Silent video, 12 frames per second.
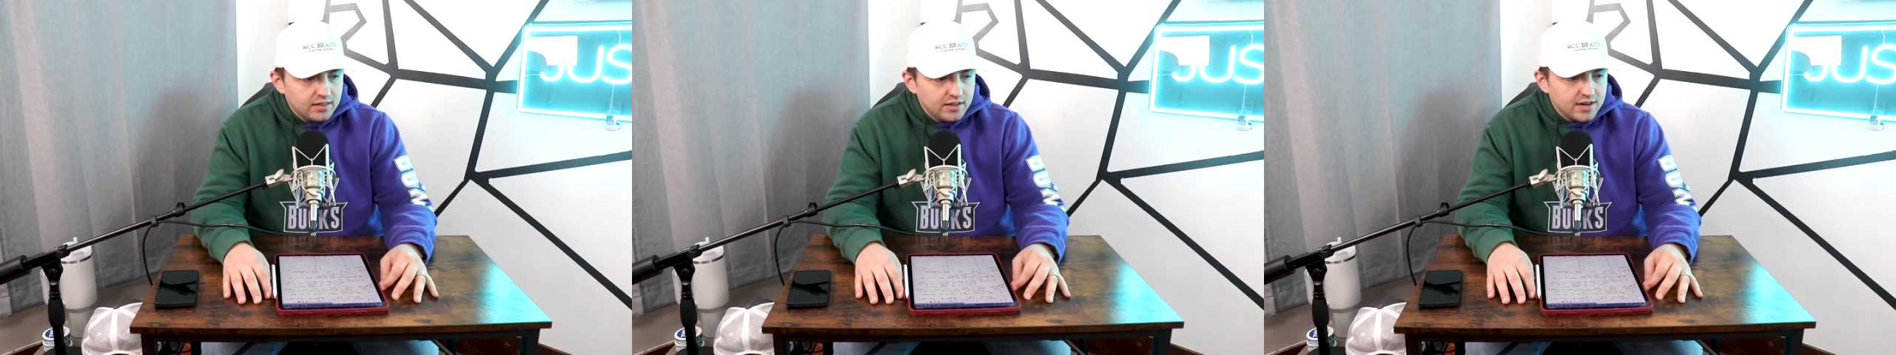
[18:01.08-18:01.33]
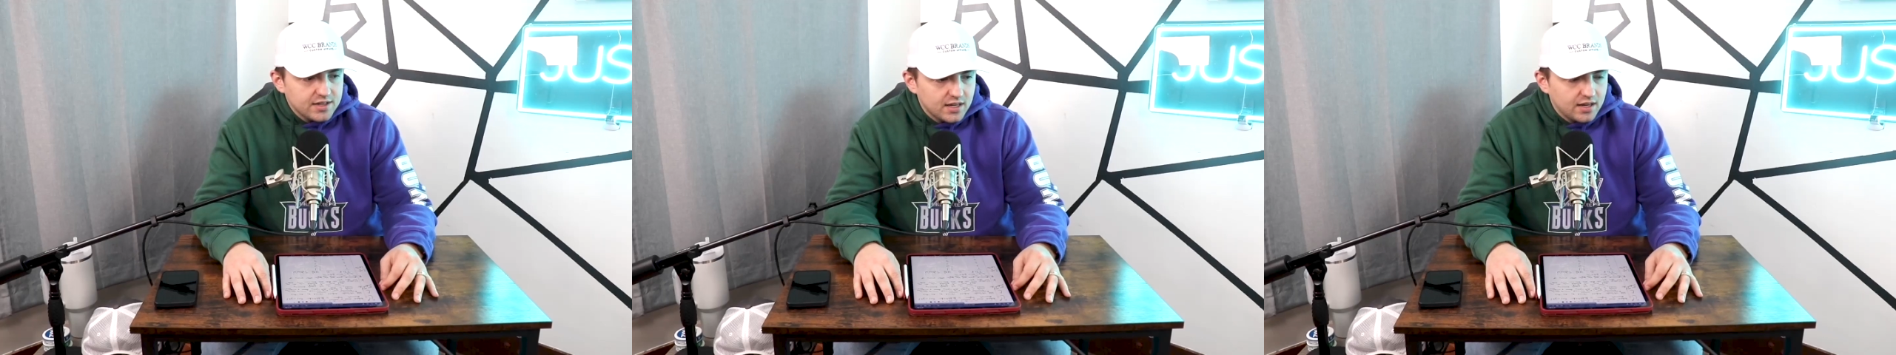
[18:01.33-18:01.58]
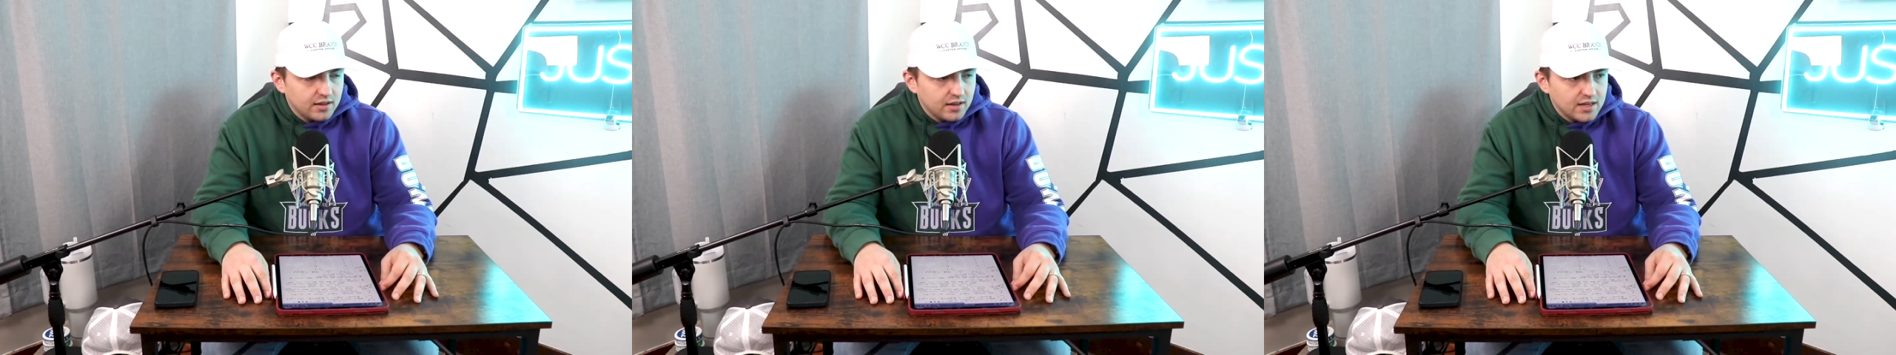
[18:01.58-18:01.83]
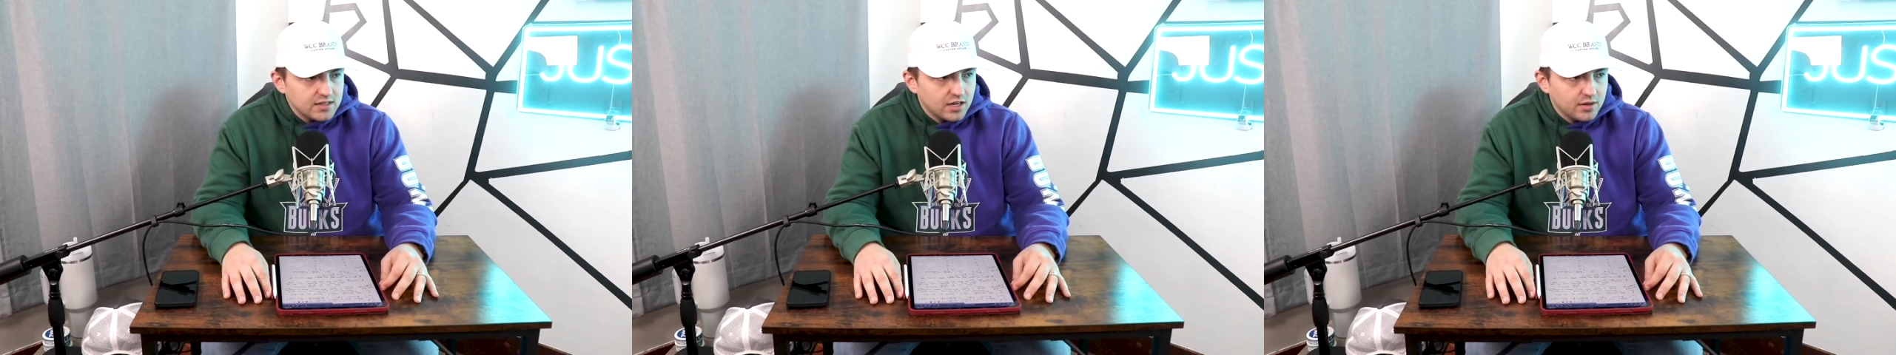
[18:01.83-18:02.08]
think I said it
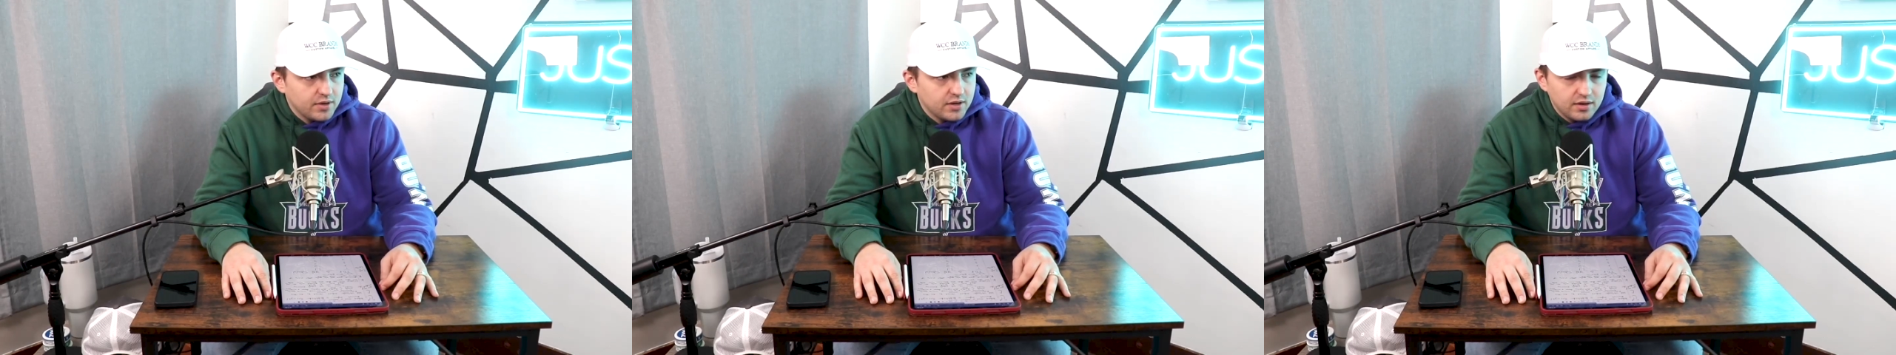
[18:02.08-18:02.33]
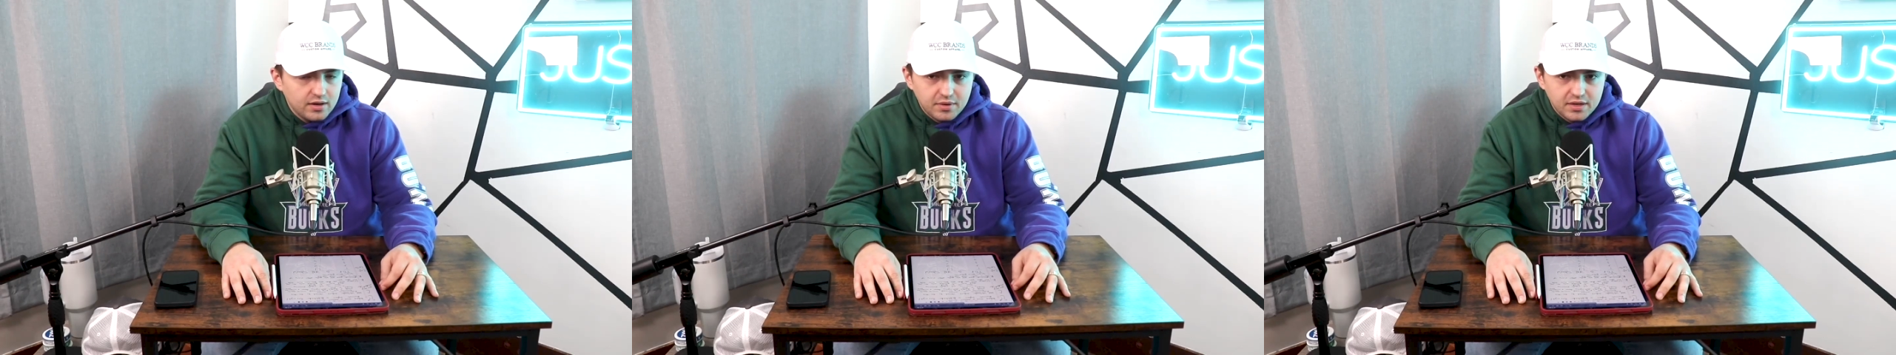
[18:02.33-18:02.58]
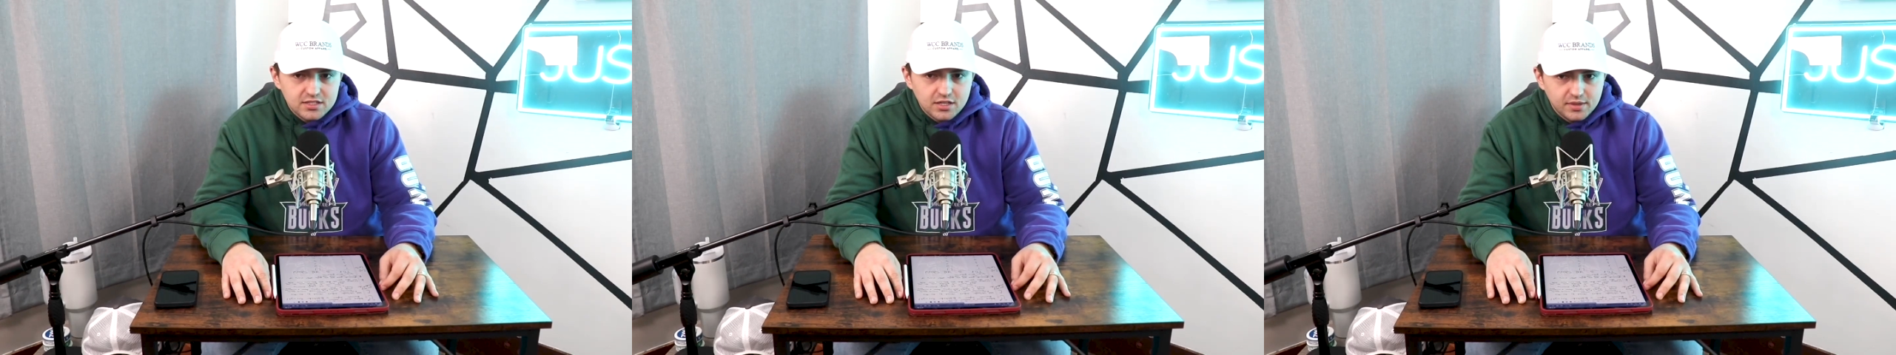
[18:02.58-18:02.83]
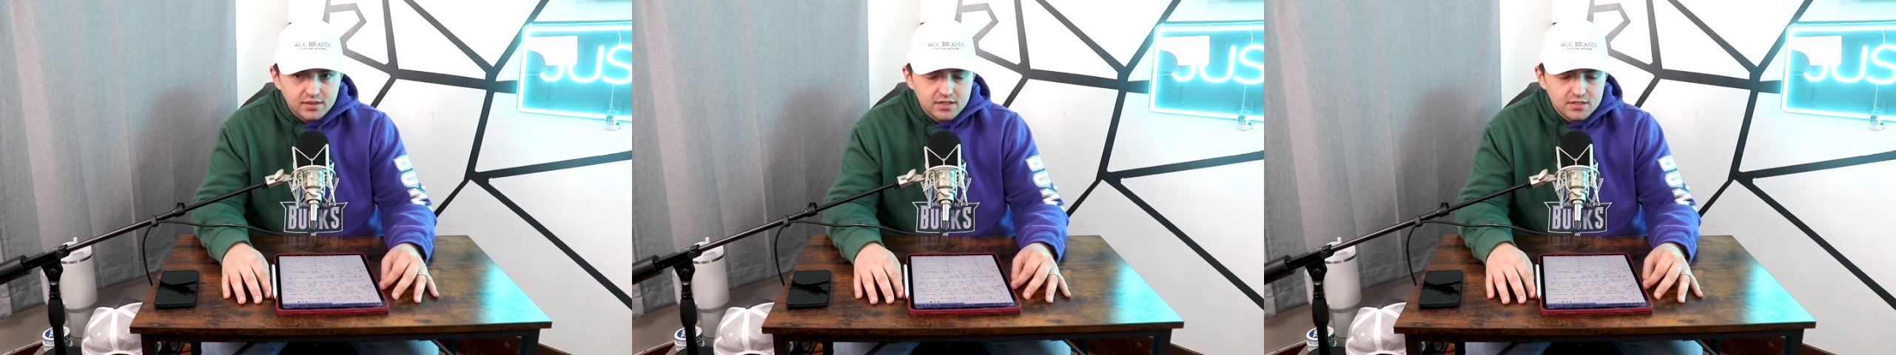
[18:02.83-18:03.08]
last time we had something
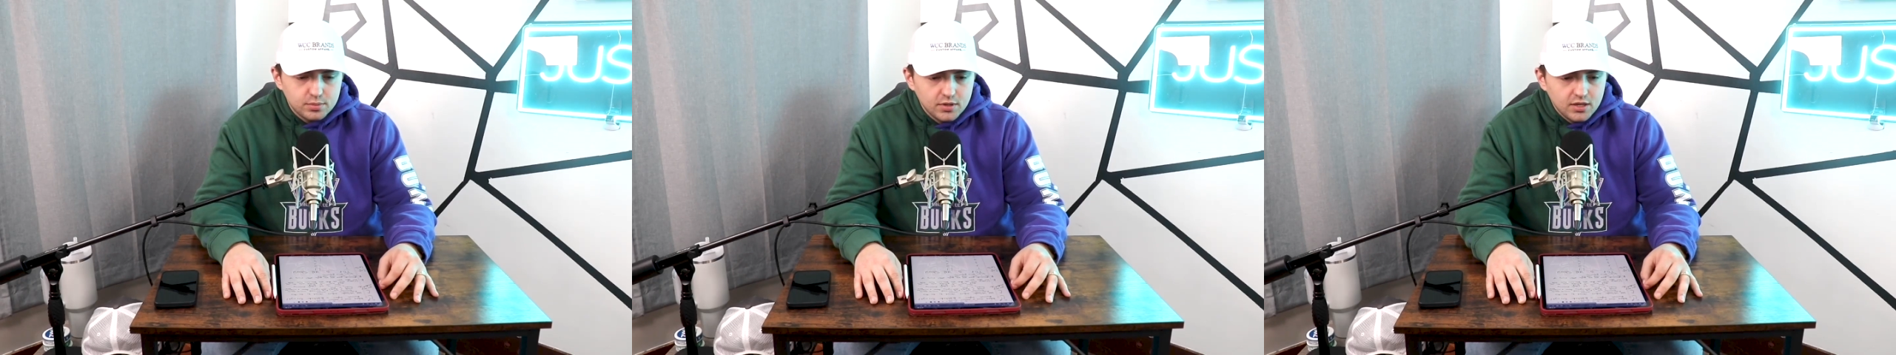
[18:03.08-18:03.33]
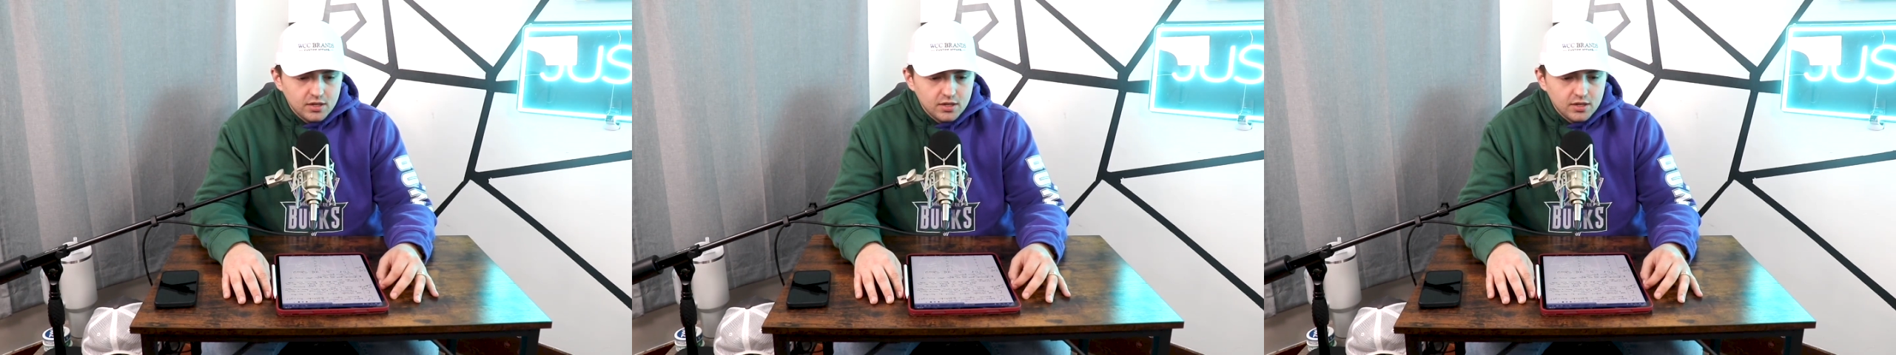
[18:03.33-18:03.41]
like this.